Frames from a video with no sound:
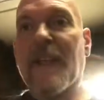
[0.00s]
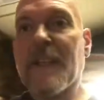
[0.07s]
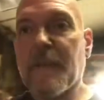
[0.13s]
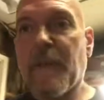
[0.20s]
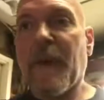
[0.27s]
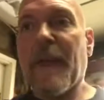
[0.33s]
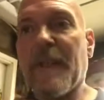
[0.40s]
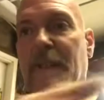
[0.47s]

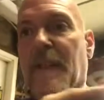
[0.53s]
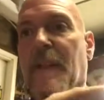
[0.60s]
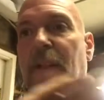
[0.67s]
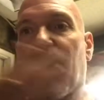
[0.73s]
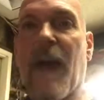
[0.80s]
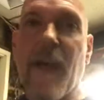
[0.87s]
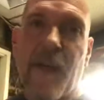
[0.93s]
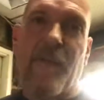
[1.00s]
explains a
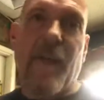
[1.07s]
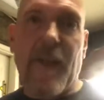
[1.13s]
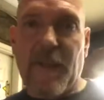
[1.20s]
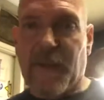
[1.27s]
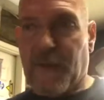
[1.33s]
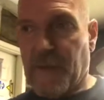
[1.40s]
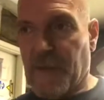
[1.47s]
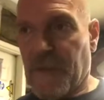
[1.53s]
lot of
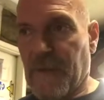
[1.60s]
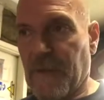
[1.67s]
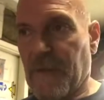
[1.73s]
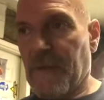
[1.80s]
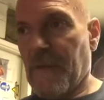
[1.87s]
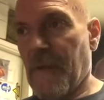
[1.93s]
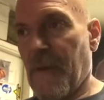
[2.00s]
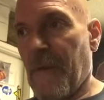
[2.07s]
answers.
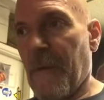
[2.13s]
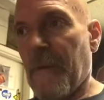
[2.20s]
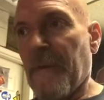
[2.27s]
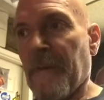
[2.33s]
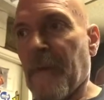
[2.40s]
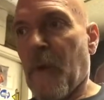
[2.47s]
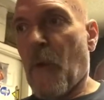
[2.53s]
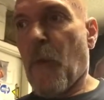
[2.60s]

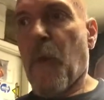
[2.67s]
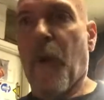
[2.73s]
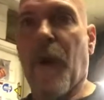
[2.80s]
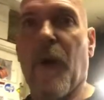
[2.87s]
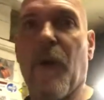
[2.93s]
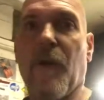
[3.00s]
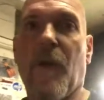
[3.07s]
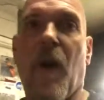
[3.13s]

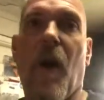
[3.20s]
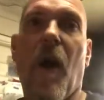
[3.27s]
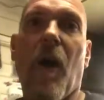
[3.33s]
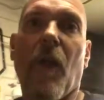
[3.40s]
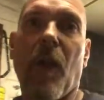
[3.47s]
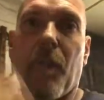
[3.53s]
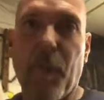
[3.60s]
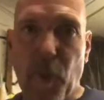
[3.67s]
Where
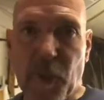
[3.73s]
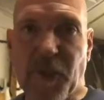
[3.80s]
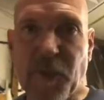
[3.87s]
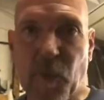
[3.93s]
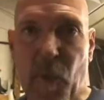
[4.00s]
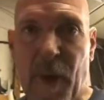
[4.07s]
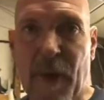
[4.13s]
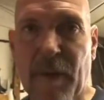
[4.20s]
all the
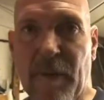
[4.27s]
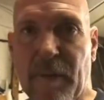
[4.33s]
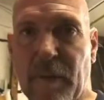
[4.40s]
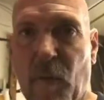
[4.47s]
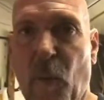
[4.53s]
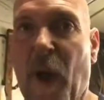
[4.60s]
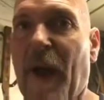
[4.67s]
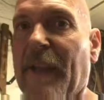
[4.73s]
boost went,
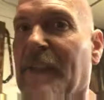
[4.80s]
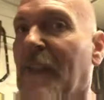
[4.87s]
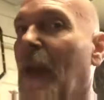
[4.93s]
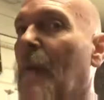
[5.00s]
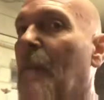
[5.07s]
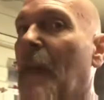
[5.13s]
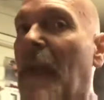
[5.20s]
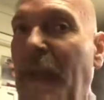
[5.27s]
why it's
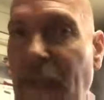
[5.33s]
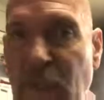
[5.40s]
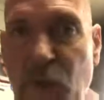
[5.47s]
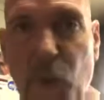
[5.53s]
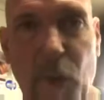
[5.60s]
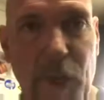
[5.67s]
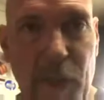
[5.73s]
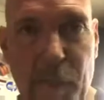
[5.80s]
not making
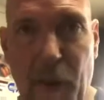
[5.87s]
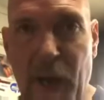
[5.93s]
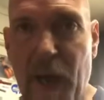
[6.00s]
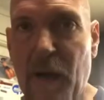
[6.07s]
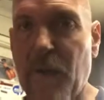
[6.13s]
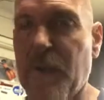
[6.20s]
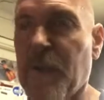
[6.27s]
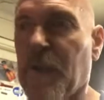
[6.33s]
20
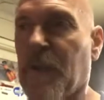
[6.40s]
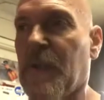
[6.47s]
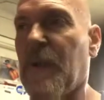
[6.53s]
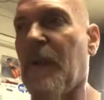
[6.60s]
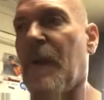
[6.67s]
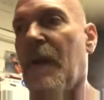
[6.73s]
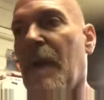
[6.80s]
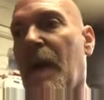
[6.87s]
pounds.
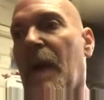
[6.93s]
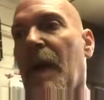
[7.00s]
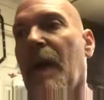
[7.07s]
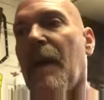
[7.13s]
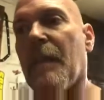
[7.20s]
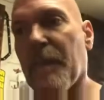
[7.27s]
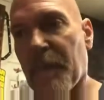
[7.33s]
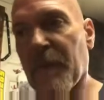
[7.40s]

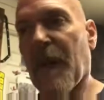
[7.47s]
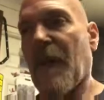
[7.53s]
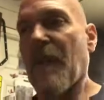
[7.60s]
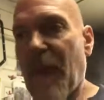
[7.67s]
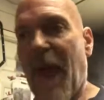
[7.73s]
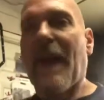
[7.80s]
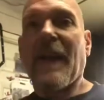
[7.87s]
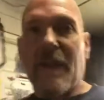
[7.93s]

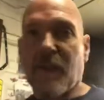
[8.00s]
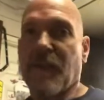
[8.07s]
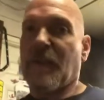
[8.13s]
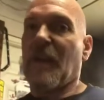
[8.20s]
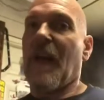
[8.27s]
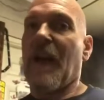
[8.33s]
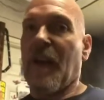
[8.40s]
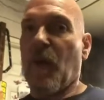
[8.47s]
That answers
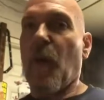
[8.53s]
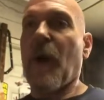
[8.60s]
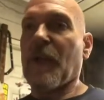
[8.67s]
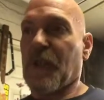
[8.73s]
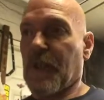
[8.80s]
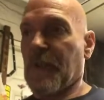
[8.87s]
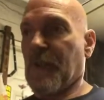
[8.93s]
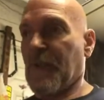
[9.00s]
a lot of
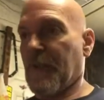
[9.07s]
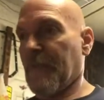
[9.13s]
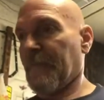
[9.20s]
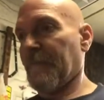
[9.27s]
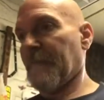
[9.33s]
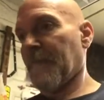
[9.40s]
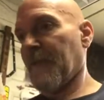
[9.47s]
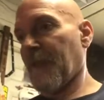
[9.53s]
questions.
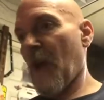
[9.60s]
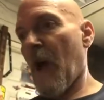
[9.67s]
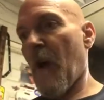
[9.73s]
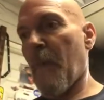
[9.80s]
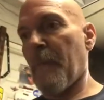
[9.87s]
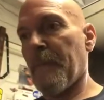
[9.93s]
So